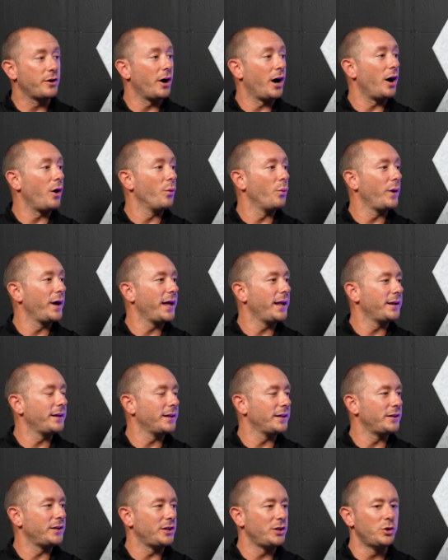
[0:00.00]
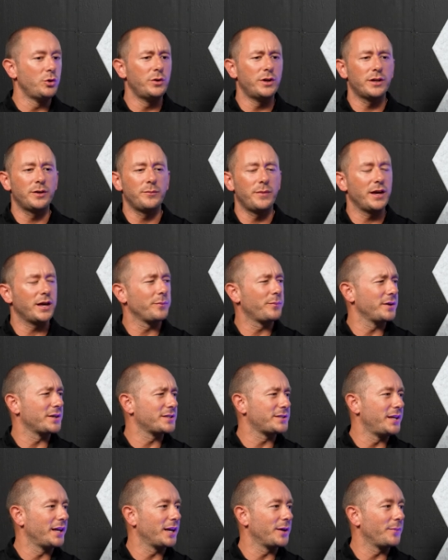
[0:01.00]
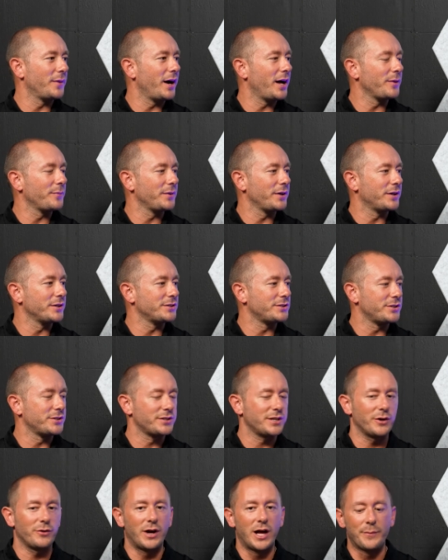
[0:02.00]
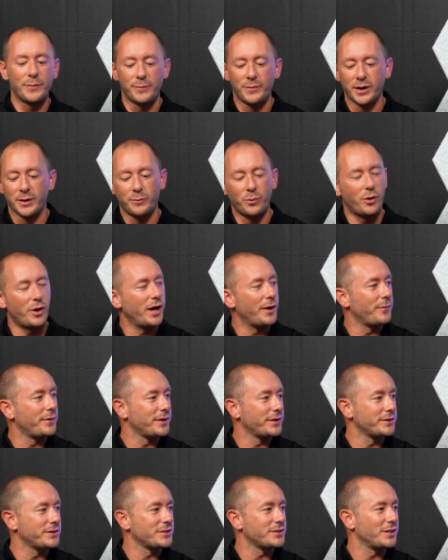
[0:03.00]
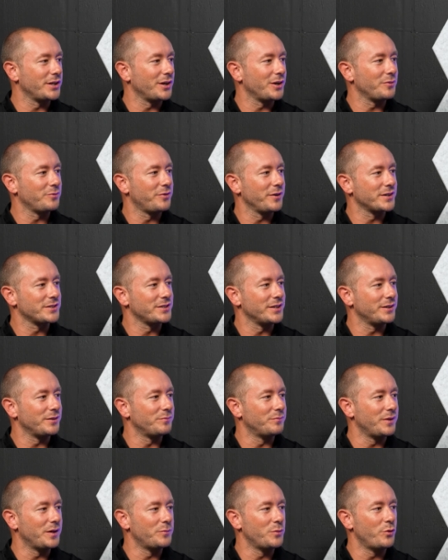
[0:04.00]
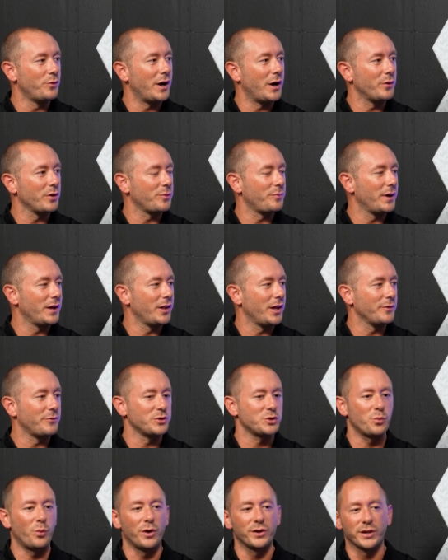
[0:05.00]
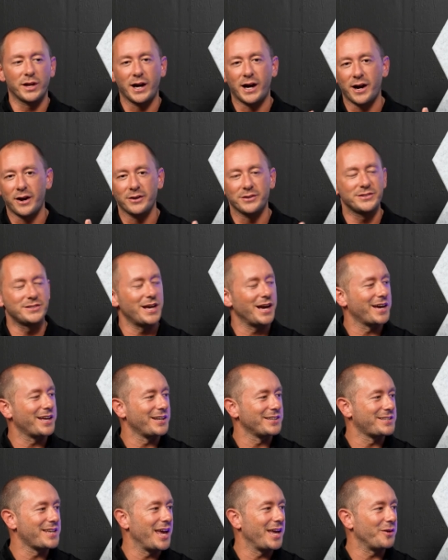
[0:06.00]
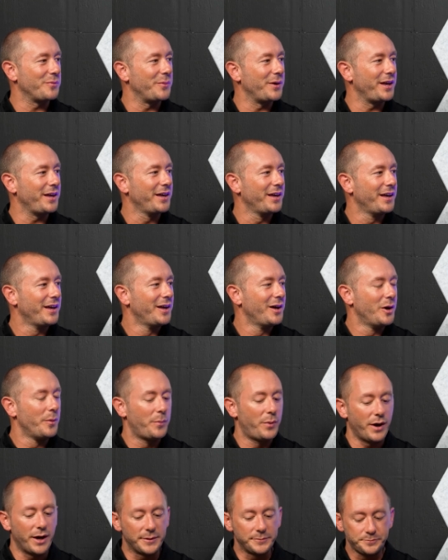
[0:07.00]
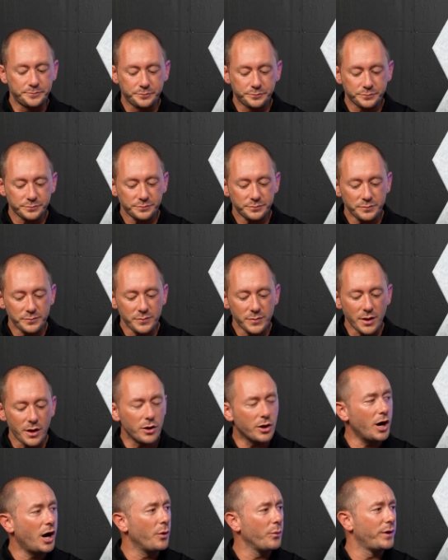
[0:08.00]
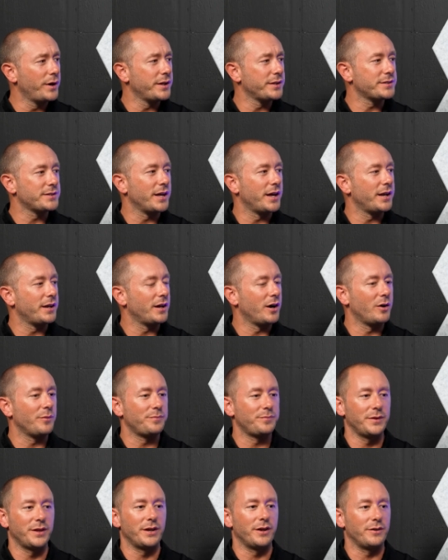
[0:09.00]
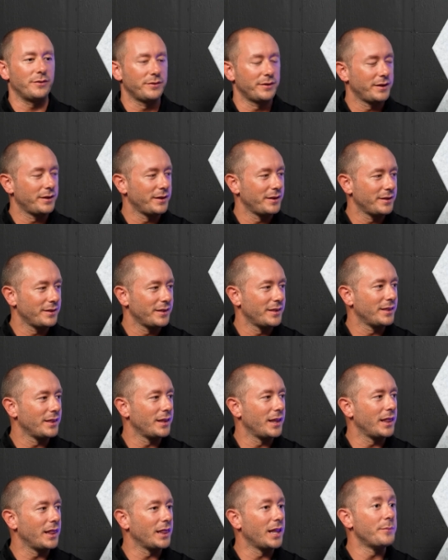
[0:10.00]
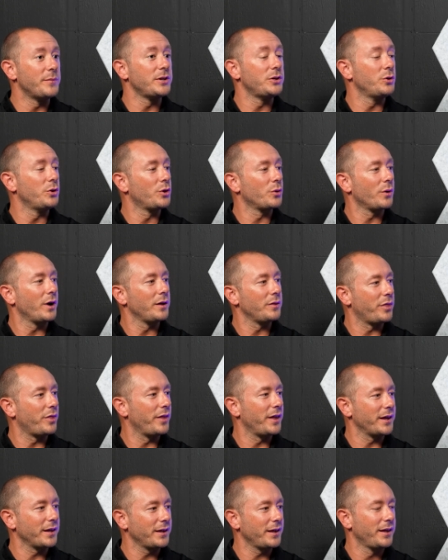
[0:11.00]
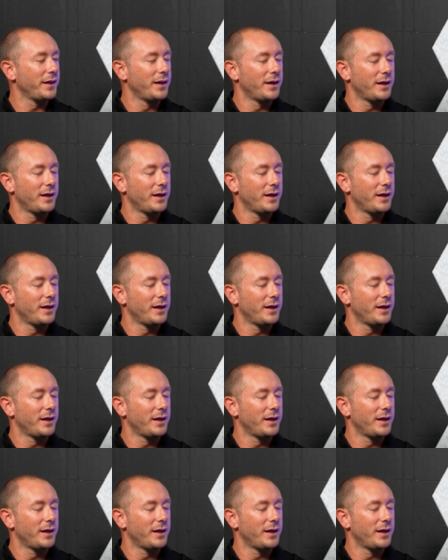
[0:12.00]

caught wind and you didn't make a big stink about it because you said, well, I'm a big boy, I'm going to just, fix it and move on with my life. It's one car. It's not going to tank me. But caught wind and said, oh, well, let me do the right thing.